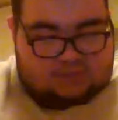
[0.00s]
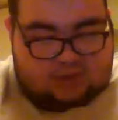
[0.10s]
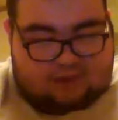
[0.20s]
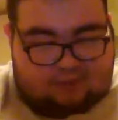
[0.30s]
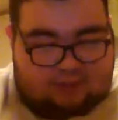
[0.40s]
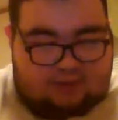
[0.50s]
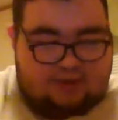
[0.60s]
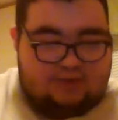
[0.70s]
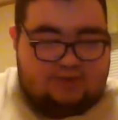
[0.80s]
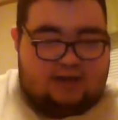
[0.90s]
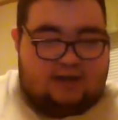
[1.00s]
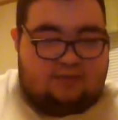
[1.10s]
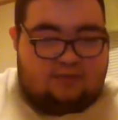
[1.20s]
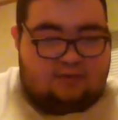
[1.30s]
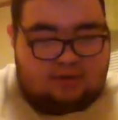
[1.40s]
So I have 3 monsters right now.
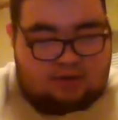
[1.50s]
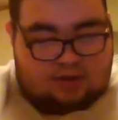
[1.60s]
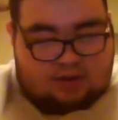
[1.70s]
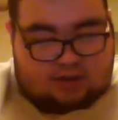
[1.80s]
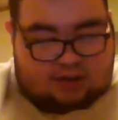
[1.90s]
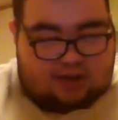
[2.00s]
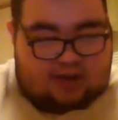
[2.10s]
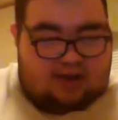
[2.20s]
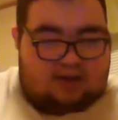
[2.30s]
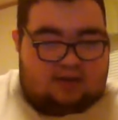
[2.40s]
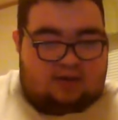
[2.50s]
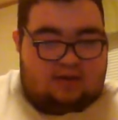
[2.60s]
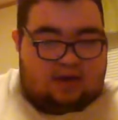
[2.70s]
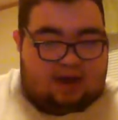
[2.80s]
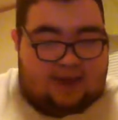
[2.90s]
Then
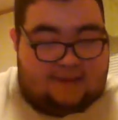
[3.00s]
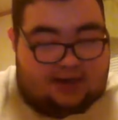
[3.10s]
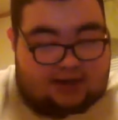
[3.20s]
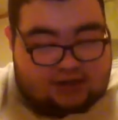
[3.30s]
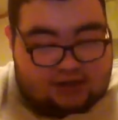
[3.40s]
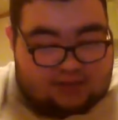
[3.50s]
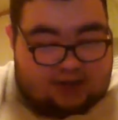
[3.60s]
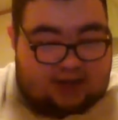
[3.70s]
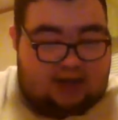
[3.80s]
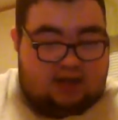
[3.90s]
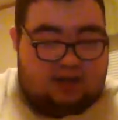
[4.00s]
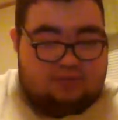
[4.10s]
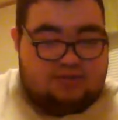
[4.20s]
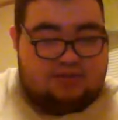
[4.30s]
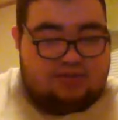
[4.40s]
I banished my
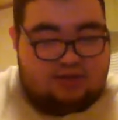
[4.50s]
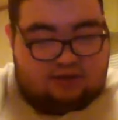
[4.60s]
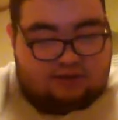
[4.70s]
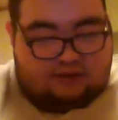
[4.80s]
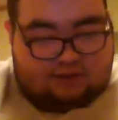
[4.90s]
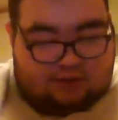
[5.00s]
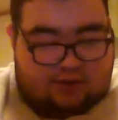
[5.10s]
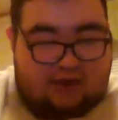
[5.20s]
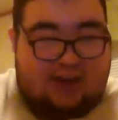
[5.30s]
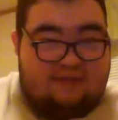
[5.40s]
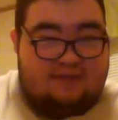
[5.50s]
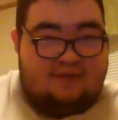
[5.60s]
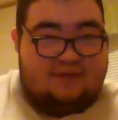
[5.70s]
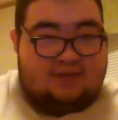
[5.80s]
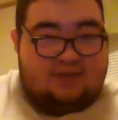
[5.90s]
Eidos from the grave,
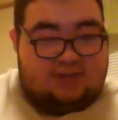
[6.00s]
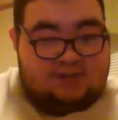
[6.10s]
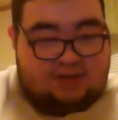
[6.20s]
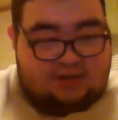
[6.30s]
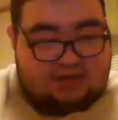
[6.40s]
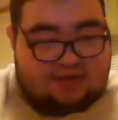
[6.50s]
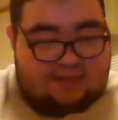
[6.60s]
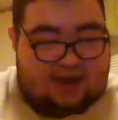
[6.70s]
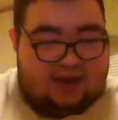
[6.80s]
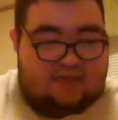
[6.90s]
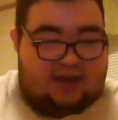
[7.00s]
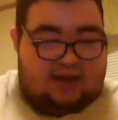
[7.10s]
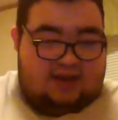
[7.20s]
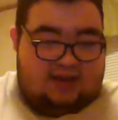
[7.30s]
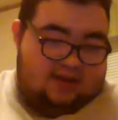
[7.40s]
special summoned back my
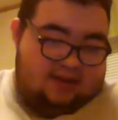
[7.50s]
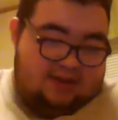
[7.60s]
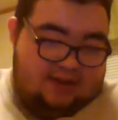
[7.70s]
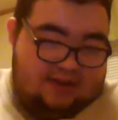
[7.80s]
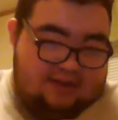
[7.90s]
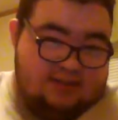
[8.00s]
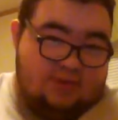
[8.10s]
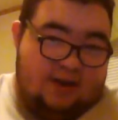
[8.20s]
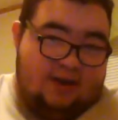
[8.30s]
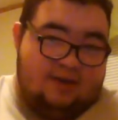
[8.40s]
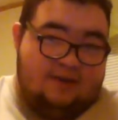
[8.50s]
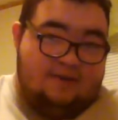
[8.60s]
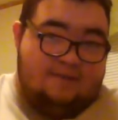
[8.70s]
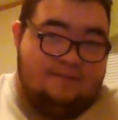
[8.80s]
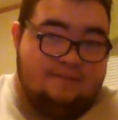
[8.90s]
Edia, the Heavenly Squire,
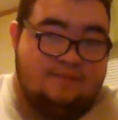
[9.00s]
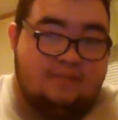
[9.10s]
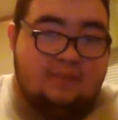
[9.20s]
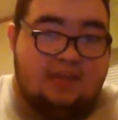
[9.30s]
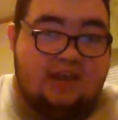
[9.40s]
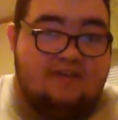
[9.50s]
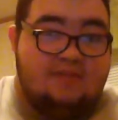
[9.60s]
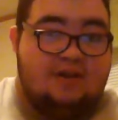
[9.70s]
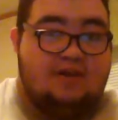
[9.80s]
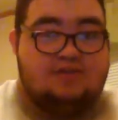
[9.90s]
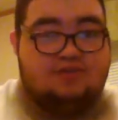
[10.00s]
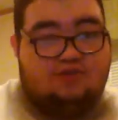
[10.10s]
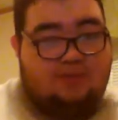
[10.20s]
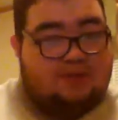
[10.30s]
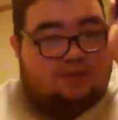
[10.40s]
giving me additional
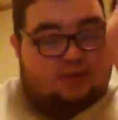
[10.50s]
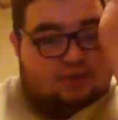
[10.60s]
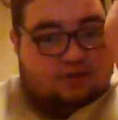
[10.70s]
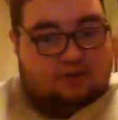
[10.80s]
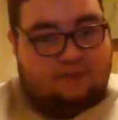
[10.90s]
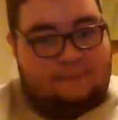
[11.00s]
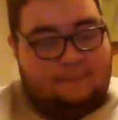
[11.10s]
tribute this turn.